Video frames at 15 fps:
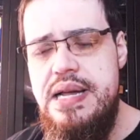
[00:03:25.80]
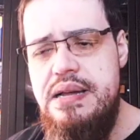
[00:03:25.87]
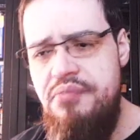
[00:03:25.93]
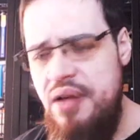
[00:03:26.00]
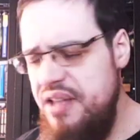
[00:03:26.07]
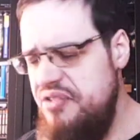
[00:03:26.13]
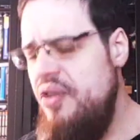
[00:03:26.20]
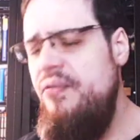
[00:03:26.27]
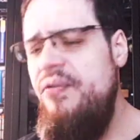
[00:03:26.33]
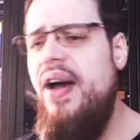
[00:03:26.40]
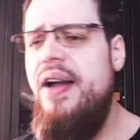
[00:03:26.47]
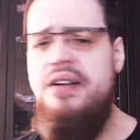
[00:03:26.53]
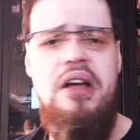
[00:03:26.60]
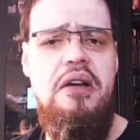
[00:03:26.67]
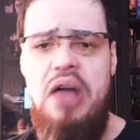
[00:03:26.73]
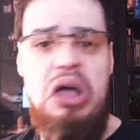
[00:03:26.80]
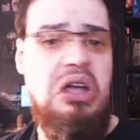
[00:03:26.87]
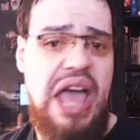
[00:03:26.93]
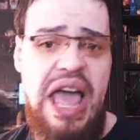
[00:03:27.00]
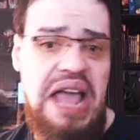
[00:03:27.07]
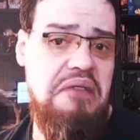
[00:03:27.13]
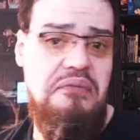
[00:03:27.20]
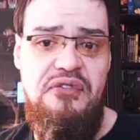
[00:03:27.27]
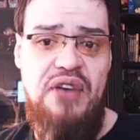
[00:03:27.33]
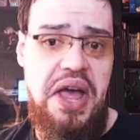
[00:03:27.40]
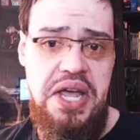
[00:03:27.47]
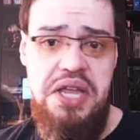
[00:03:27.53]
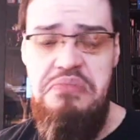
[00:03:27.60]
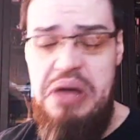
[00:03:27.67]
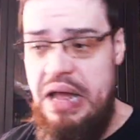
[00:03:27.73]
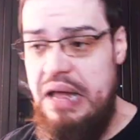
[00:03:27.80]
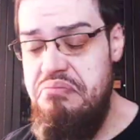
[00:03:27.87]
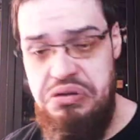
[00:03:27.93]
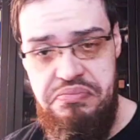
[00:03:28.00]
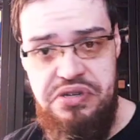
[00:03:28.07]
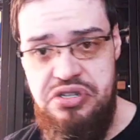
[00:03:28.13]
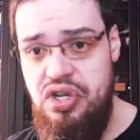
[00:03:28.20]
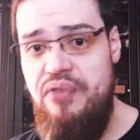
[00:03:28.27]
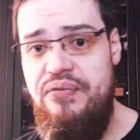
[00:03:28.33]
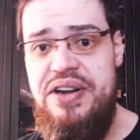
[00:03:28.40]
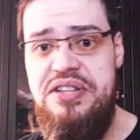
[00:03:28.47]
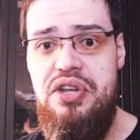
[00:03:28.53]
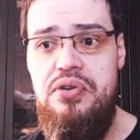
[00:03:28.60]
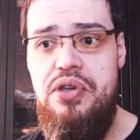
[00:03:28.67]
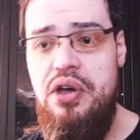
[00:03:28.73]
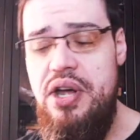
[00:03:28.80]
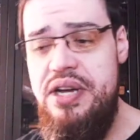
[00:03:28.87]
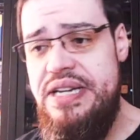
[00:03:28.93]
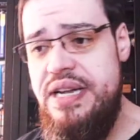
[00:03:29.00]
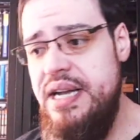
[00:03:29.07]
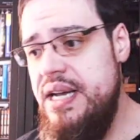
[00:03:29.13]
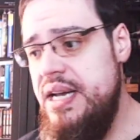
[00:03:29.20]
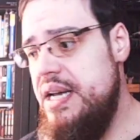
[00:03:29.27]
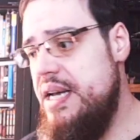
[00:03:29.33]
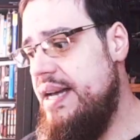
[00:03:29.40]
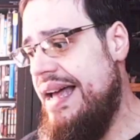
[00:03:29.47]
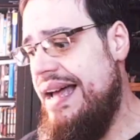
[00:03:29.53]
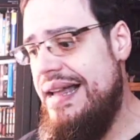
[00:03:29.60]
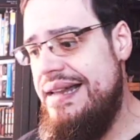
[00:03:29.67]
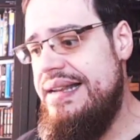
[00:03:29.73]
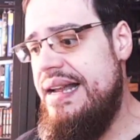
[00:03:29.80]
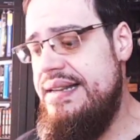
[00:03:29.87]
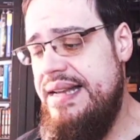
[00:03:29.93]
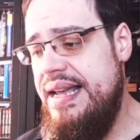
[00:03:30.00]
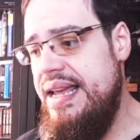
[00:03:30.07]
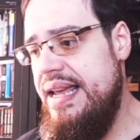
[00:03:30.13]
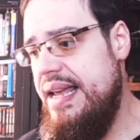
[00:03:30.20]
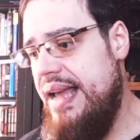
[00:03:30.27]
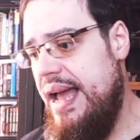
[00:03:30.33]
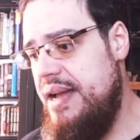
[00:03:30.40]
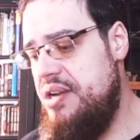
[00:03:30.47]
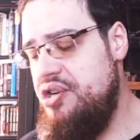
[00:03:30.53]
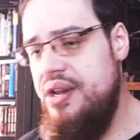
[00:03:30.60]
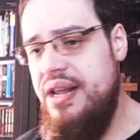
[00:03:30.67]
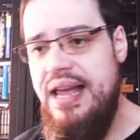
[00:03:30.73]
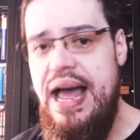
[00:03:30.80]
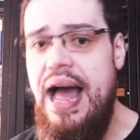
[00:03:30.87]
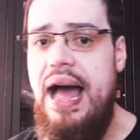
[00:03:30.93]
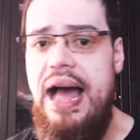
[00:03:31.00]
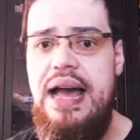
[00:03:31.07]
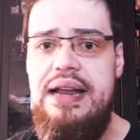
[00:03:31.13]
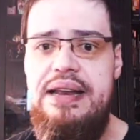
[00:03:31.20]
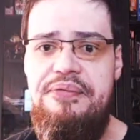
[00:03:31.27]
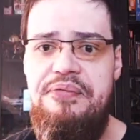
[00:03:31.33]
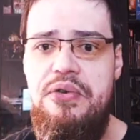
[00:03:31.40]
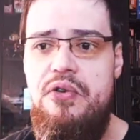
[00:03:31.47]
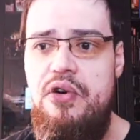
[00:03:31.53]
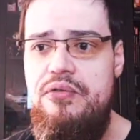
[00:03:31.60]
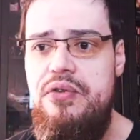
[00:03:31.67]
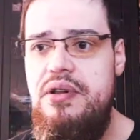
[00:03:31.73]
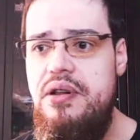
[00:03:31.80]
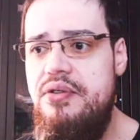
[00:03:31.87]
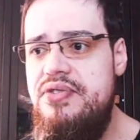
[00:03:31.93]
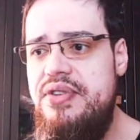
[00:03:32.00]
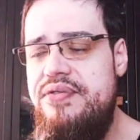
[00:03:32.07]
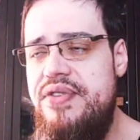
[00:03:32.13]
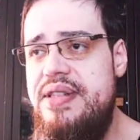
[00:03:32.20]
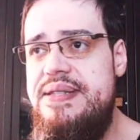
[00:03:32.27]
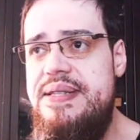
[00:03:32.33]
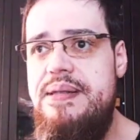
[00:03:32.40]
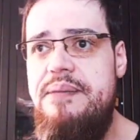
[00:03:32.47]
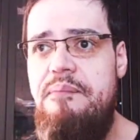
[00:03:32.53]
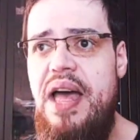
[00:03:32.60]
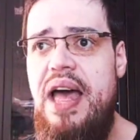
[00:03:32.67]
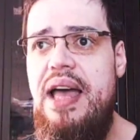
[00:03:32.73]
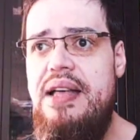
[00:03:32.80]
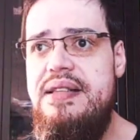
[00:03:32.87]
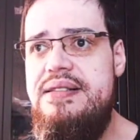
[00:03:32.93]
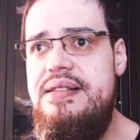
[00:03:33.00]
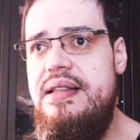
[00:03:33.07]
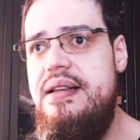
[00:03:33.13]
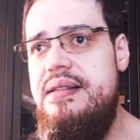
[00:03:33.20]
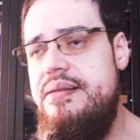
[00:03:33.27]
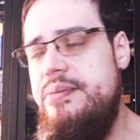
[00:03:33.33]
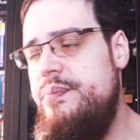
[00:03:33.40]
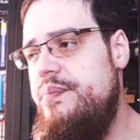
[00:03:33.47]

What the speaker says: Right, so far, okay, fine, so far so good, and that they actually had a few of those events in the past, that